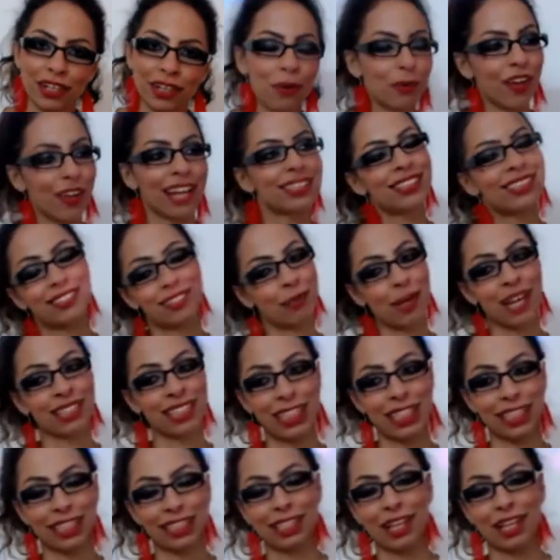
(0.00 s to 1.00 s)
starting off.
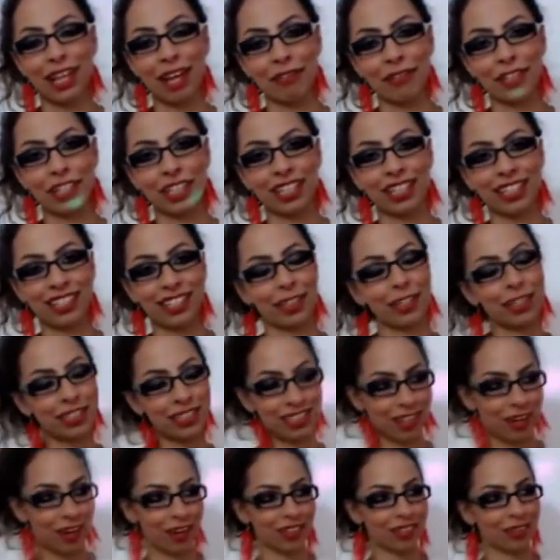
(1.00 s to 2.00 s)
And
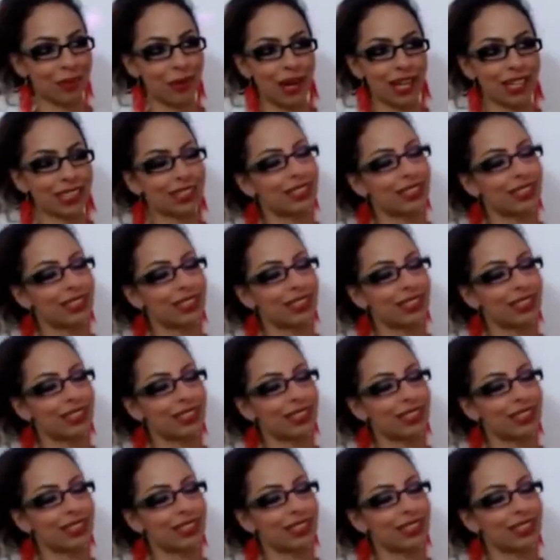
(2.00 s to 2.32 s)
surprisingly, the South